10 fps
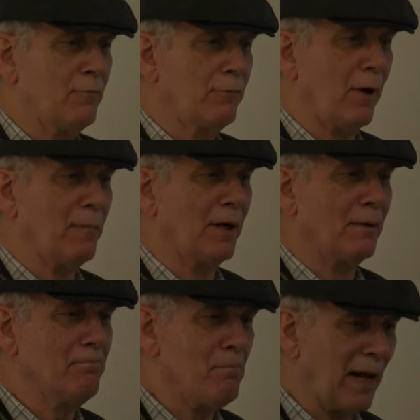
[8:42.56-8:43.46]
from
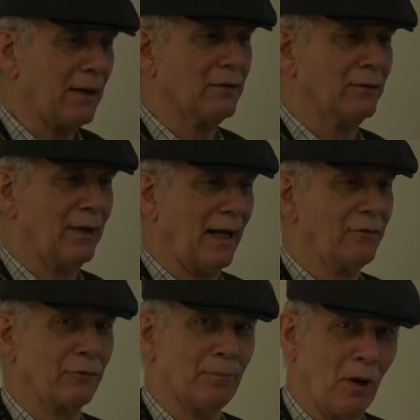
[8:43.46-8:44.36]
a medical
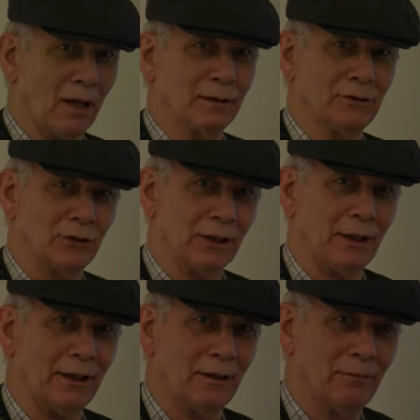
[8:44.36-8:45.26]

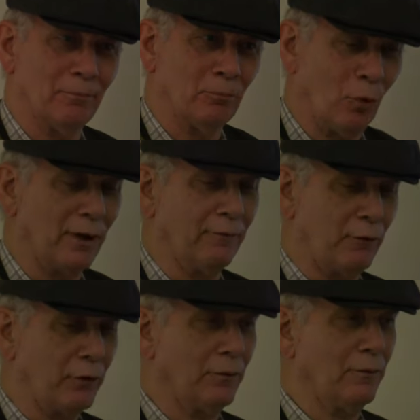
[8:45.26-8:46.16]
anthropology point of
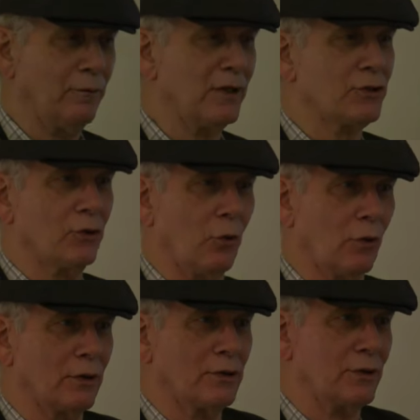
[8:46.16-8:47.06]
view, this
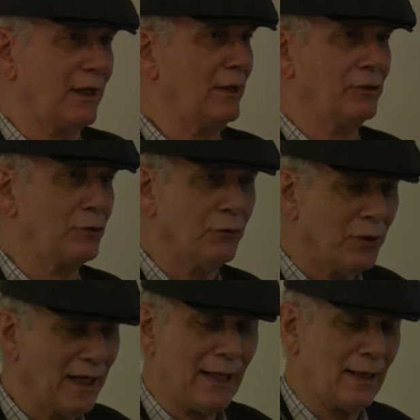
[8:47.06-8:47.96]
course is
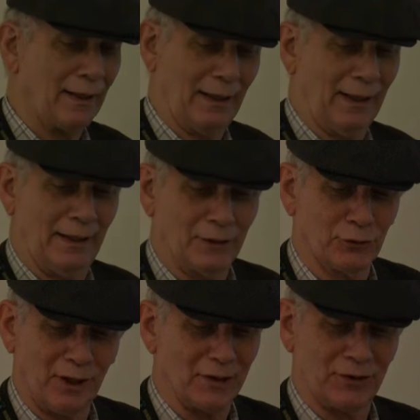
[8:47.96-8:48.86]
unique and
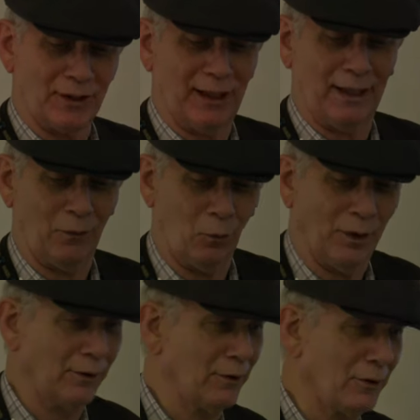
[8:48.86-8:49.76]
interesting, and
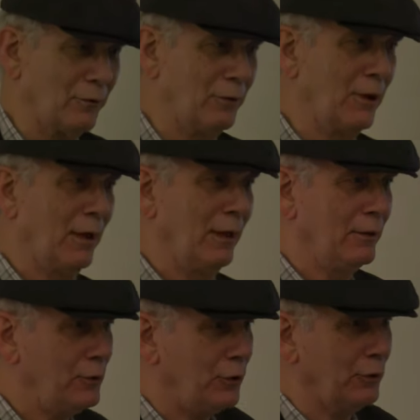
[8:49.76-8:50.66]
one could
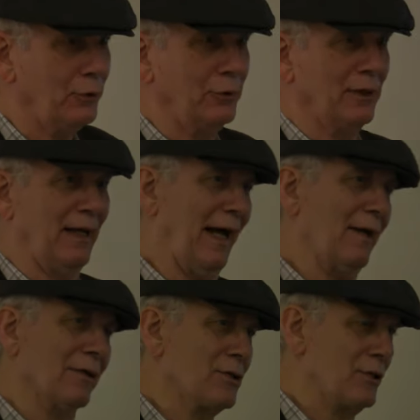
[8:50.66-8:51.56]
do
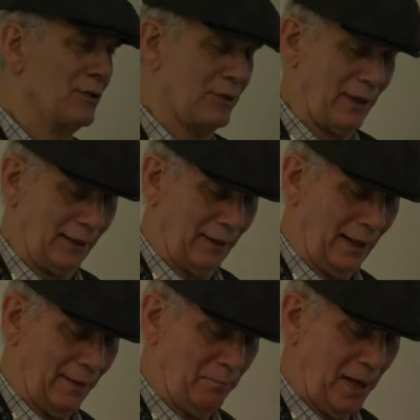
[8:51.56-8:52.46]
analysis
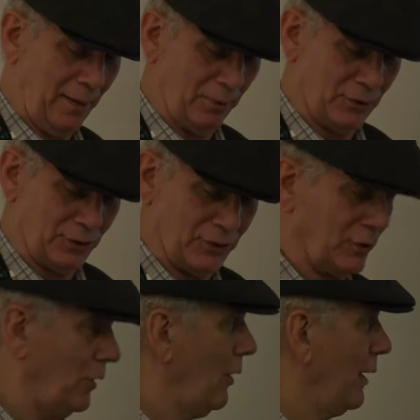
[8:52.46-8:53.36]
and
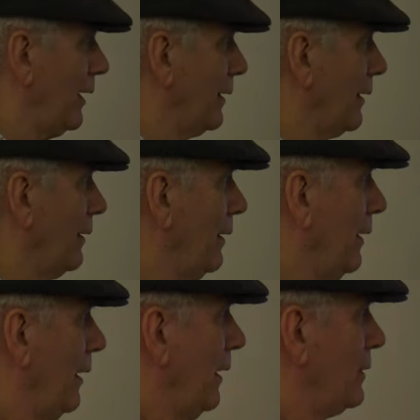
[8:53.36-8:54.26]
papers on it, and
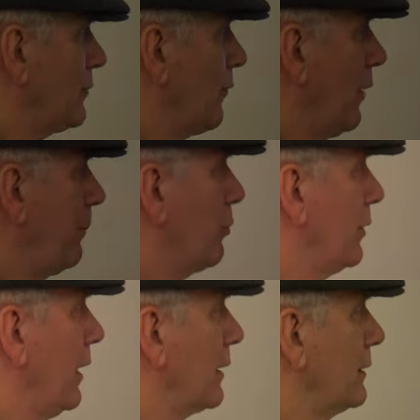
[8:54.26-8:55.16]
it's very
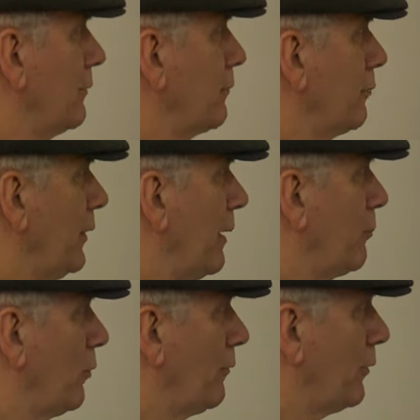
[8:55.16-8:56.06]
productive from
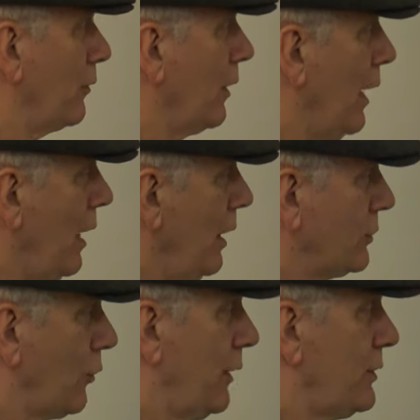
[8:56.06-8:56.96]
that point of view.
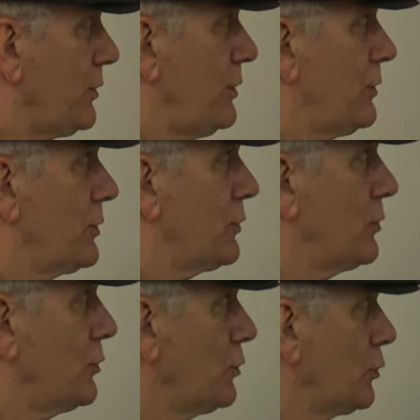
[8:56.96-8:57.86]
So this is
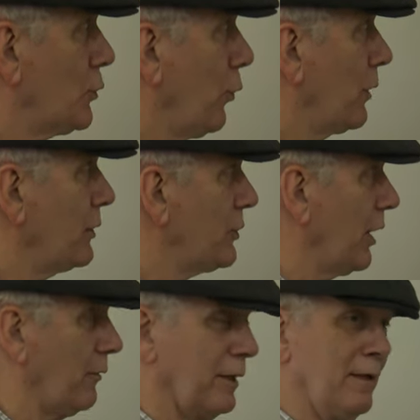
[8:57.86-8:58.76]
Tori
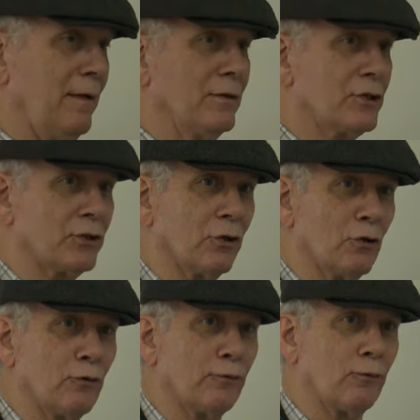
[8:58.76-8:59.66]
Sheldon.
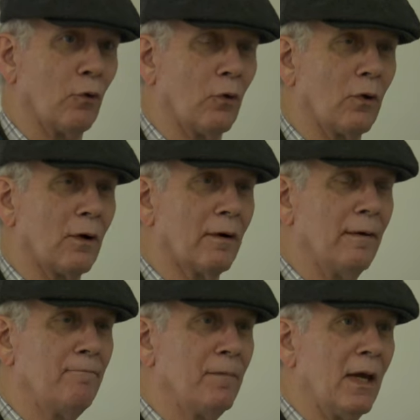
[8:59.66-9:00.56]
So
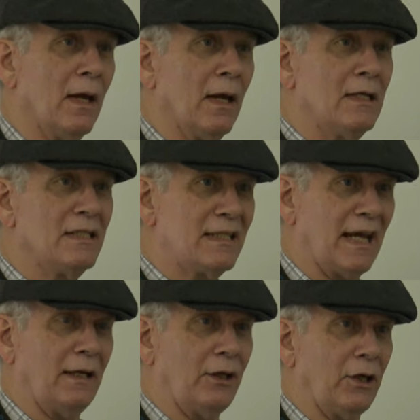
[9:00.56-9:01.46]
for
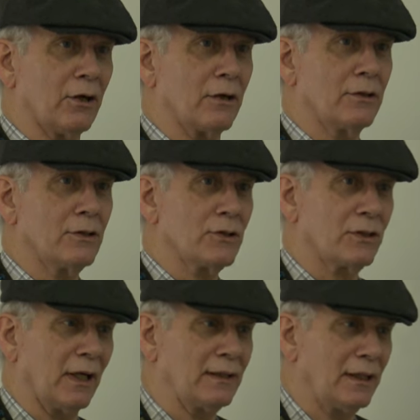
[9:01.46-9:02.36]
10 years,
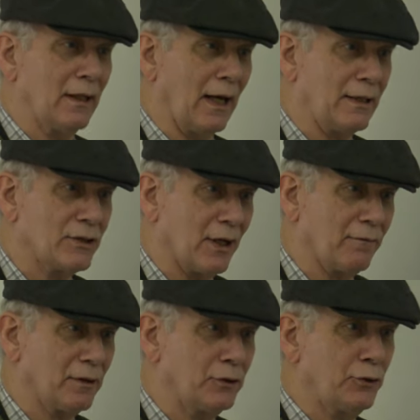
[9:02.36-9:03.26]

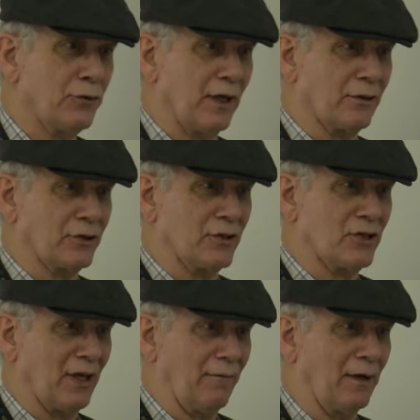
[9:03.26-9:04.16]
1997 to
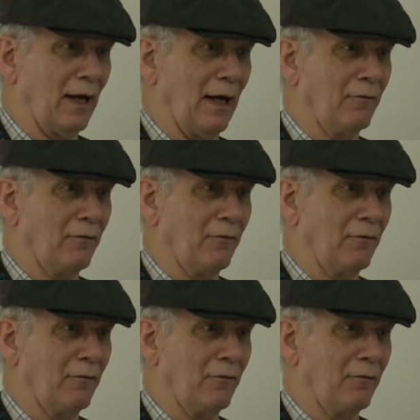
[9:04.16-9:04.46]
2007, I